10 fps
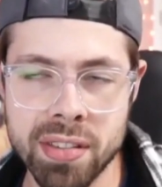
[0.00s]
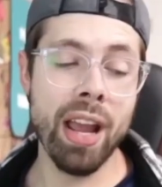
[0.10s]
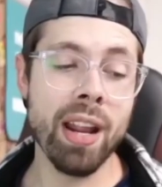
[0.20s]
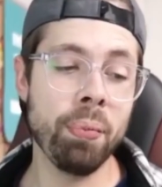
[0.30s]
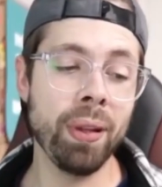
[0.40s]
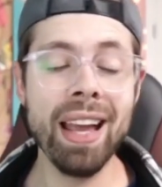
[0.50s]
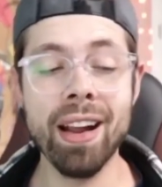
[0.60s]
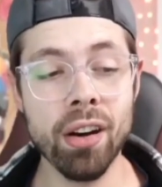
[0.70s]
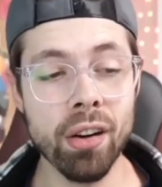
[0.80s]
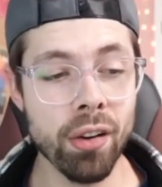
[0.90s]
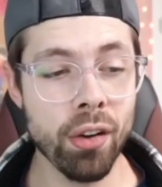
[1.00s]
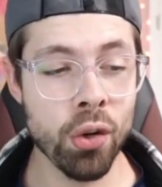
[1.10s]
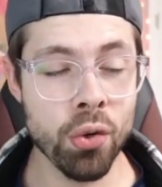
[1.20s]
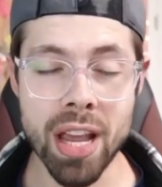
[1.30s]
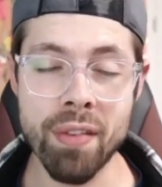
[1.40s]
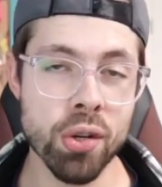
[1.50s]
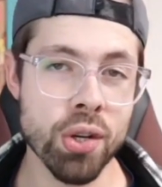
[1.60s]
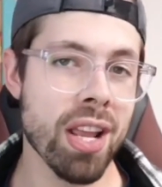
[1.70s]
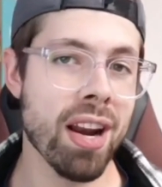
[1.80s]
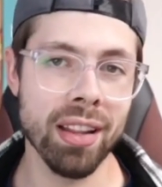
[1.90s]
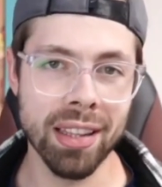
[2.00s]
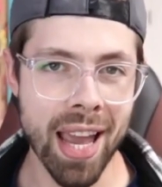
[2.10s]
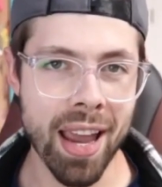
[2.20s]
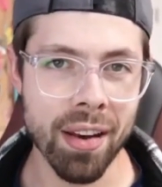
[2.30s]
or any player who's ever cheated at LAN.